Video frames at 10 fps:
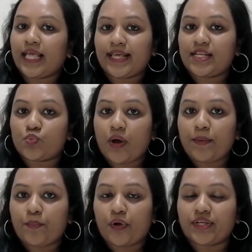That is
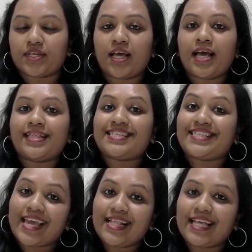one point. The
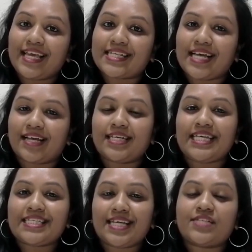second thing is that
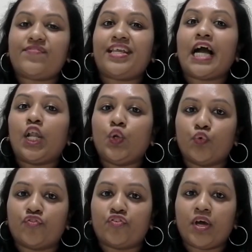he stays very
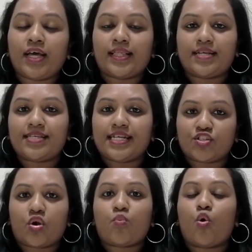aloof. That is, he
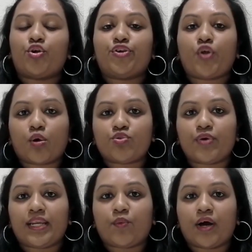does not want to talk
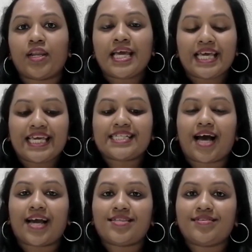to anyone. He
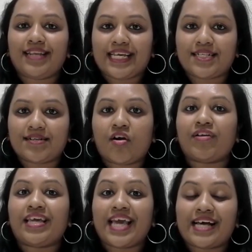is isolated
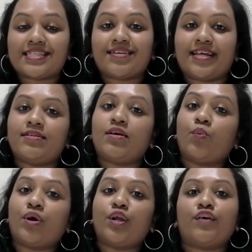or he has created a
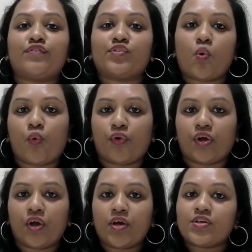world of his own.
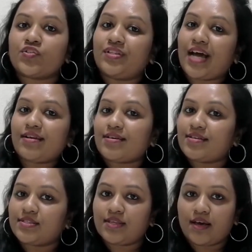So that
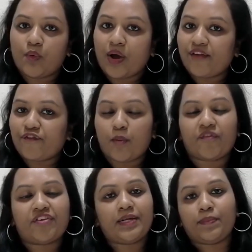is one form
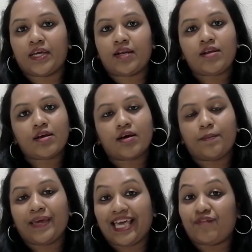of a typical
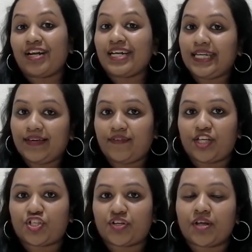behavioral
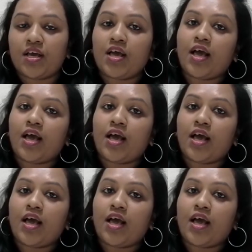deviation.